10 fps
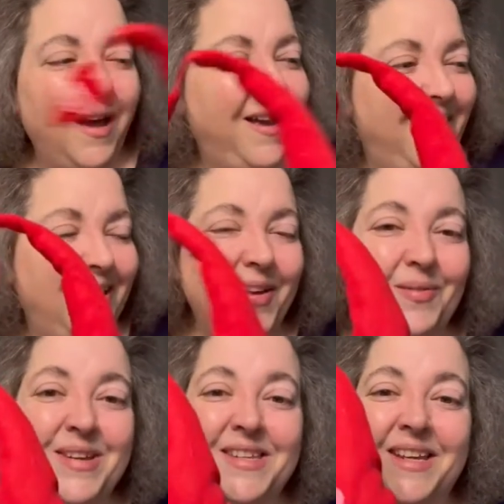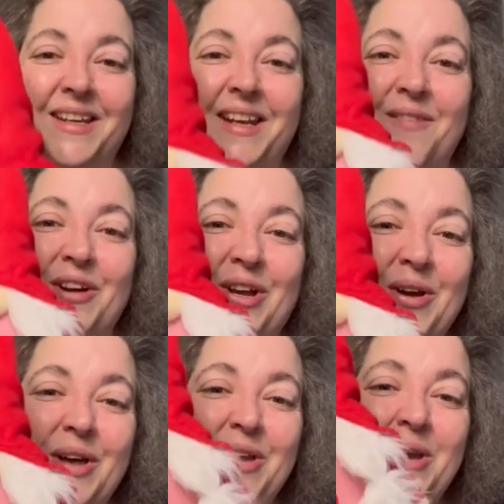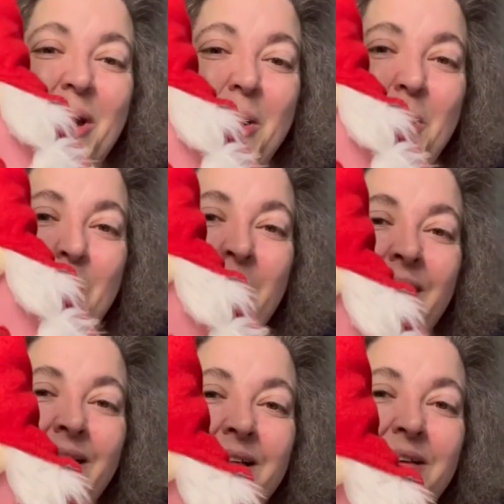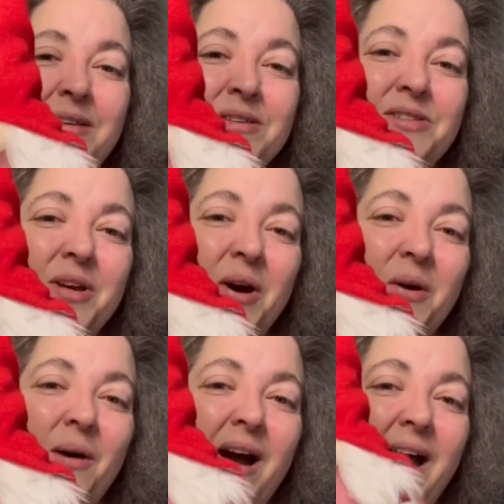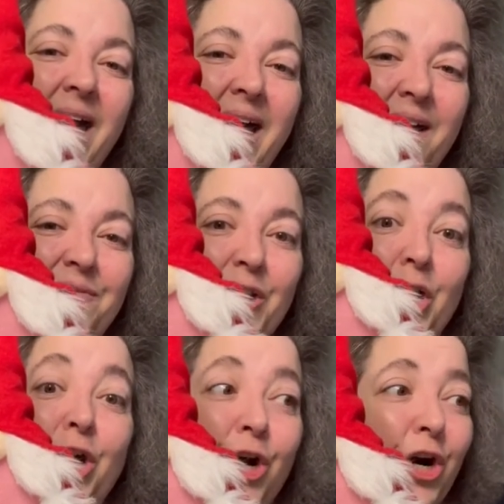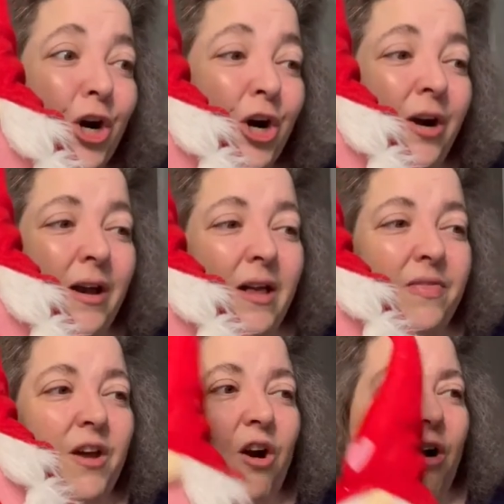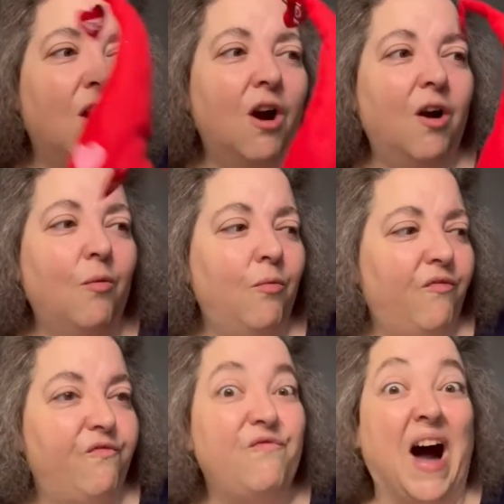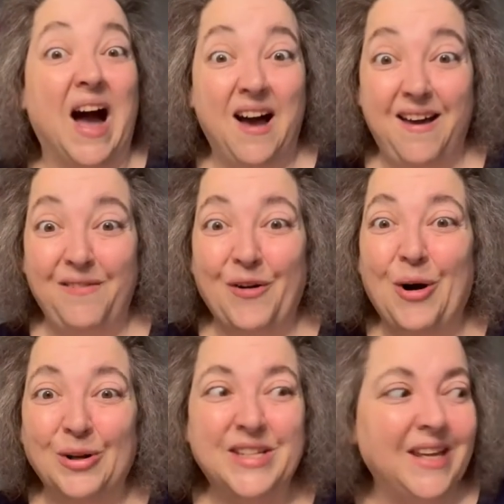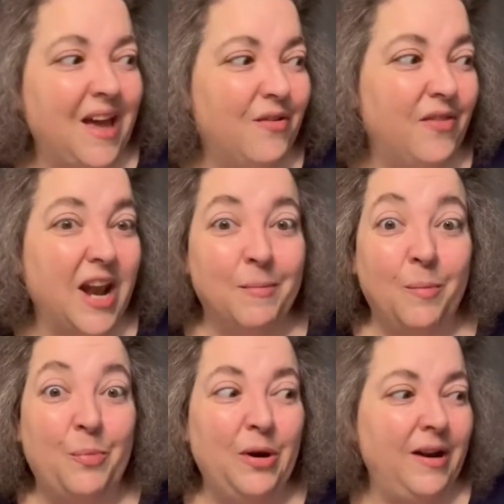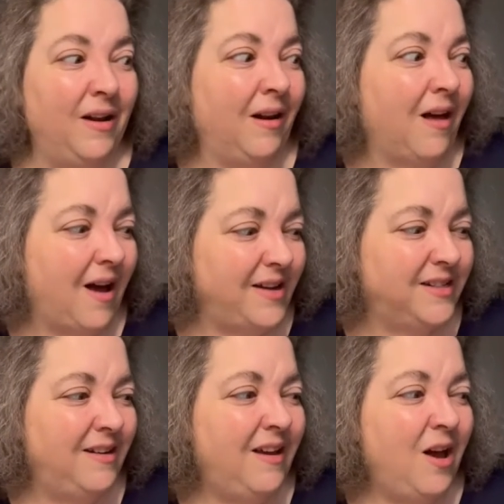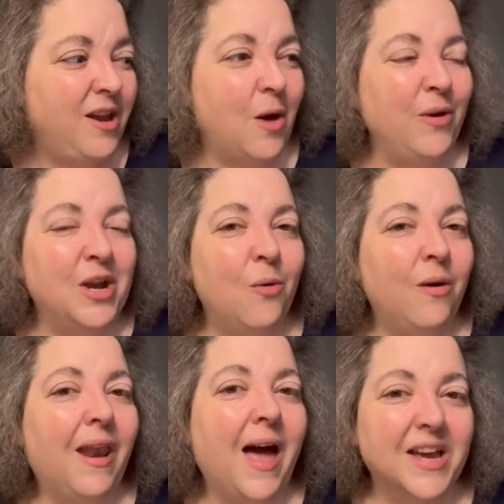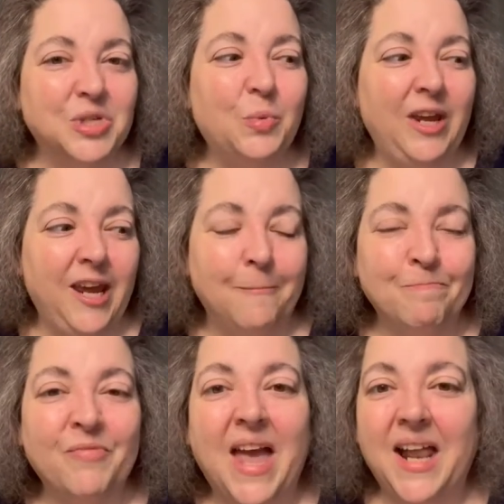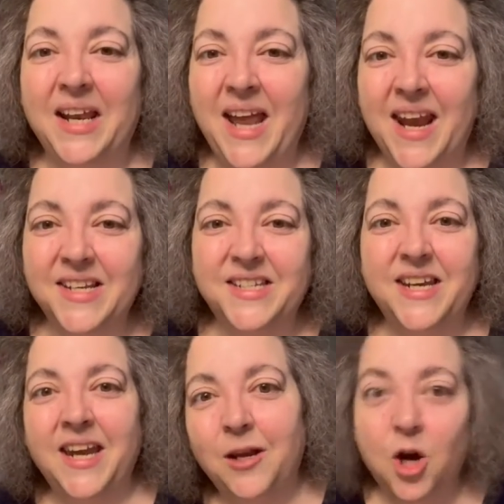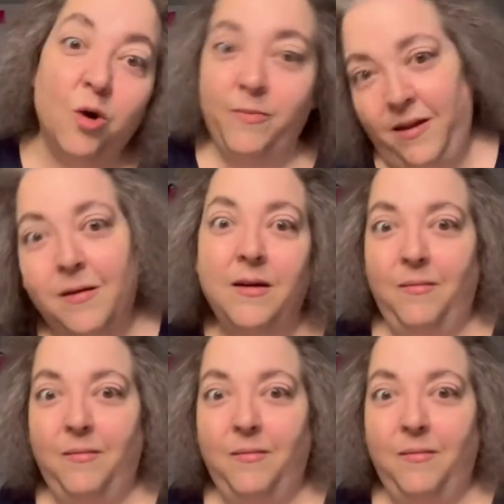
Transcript: who doesn't love a good gnome? So I have her. There are five altogether that I'm going to put in a lot. Now, we know last week, Helen had a singing gnome that